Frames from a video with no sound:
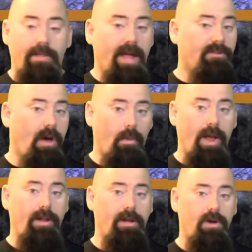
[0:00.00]
And that's all
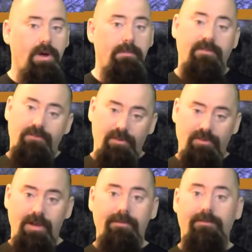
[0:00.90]
well and good, but for
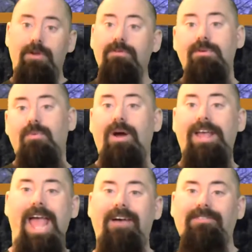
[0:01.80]
some of you, you want
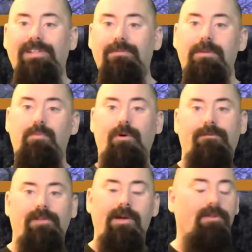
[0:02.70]
to have a little bit more
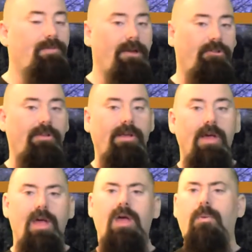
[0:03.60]
flair, especially
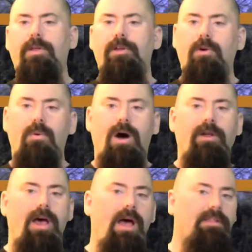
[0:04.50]
when you go
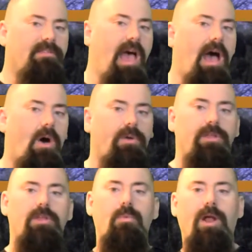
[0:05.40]
out on the town
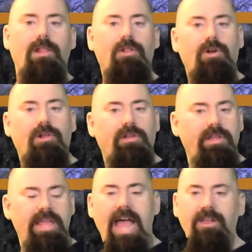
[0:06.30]
and you want to look
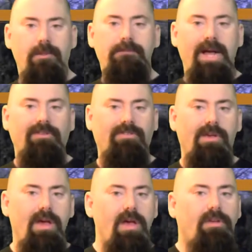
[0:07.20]
at your
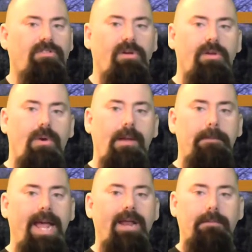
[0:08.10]
best. So you want
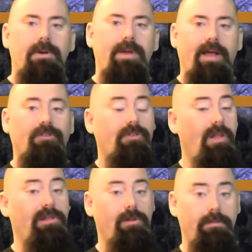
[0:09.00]
to paint up your nails
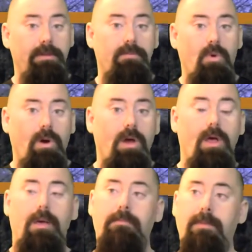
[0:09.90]
a little bit more.
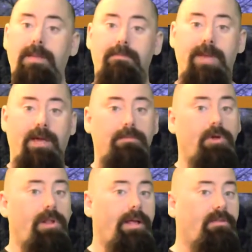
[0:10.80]
Maybe make them
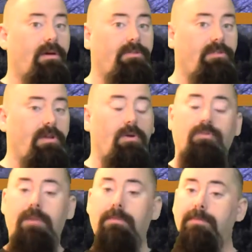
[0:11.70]
look like
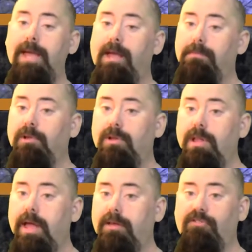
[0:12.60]
tuxedos. Maybe make them look
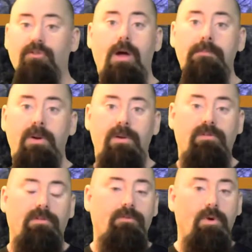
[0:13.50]
like
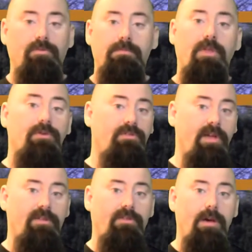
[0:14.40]
strawberries. Of course, Mother's
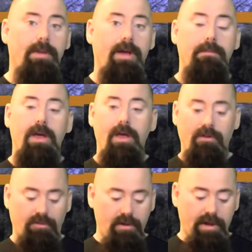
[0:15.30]
Day is coming up,
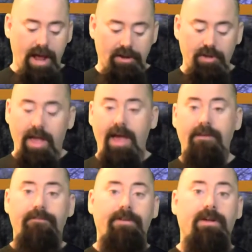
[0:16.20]
so you could actually
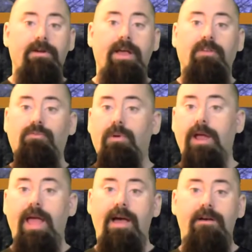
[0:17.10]
have fingernails
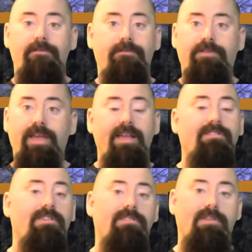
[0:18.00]
where you have
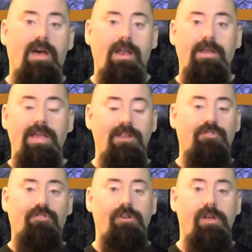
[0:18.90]
daisies on
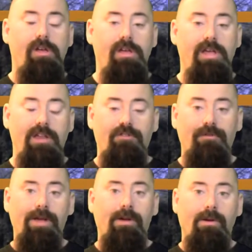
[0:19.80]
each each
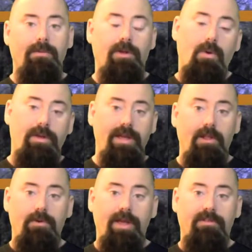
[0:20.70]
finger. You know, a
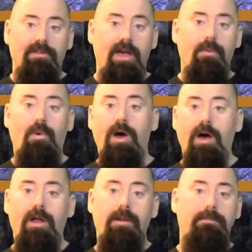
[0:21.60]
yellow daisy on
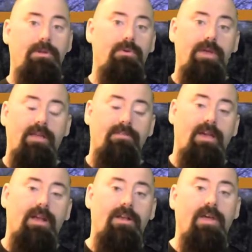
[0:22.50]
one, a blue
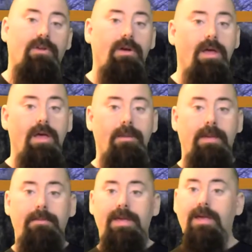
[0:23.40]
daisy on another.
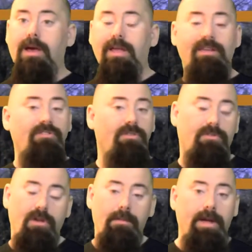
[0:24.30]
Maybe uh,
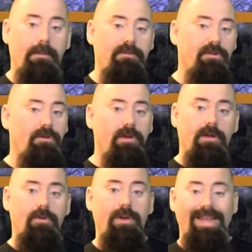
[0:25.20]
Easter's coming up too. You
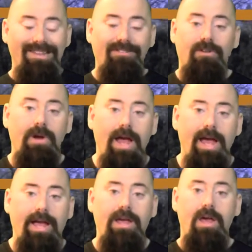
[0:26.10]
could do an Easter
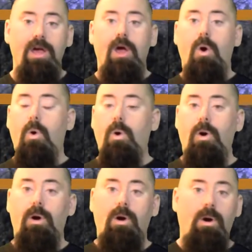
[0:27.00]
egg
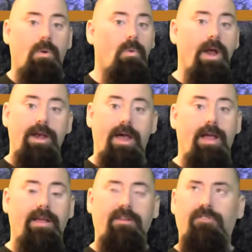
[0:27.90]
or
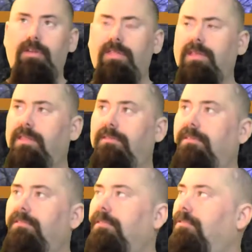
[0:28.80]
whatnot. Actually, I think
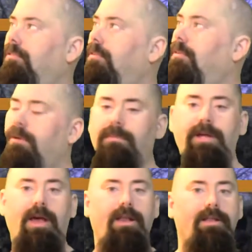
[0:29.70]
this is Easter. Oh
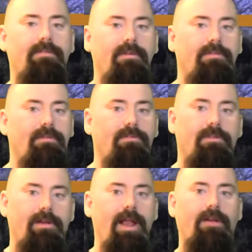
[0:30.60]
my God, it is Easter.
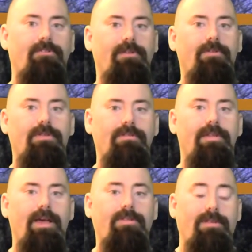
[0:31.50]
So you could actually do this
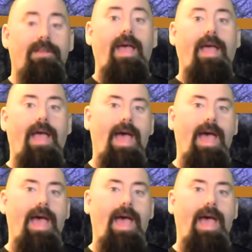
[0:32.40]
nail today.